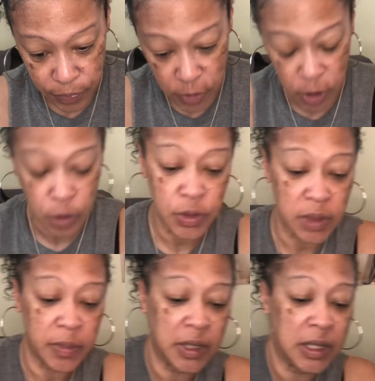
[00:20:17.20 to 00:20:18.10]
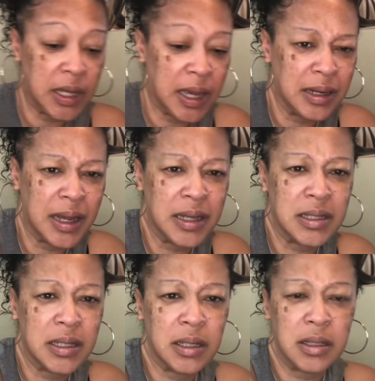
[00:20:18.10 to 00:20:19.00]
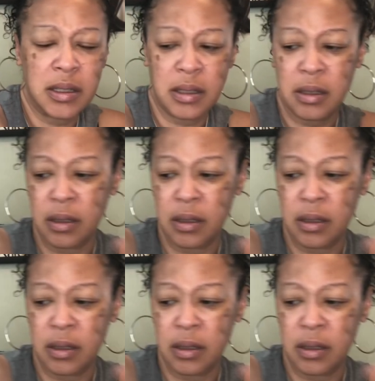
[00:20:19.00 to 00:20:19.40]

They're losing money and assets.